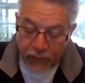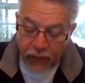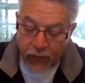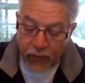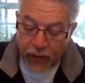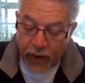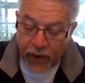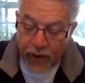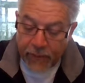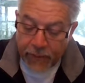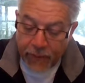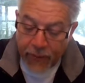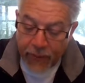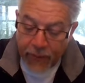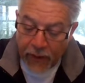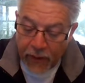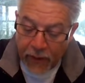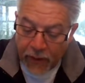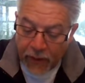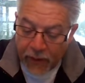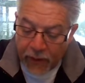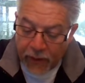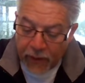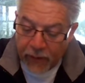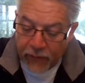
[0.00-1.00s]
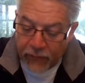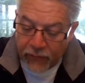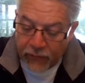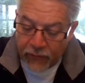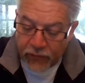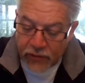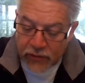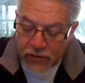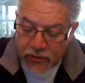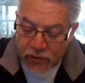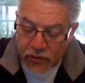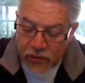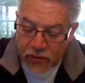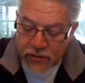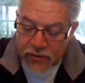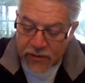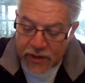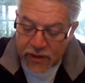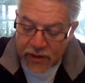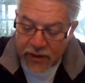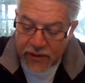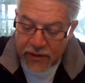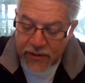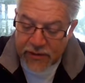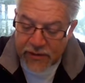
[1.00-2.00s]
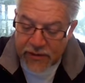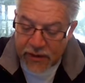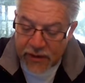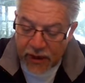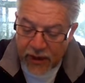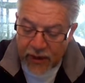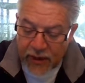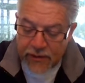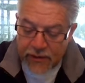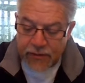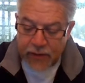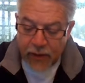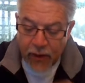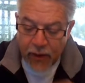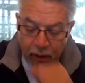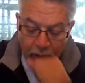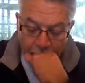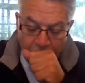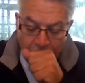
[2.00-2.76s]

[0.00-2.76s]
Okay. Verse 13 says,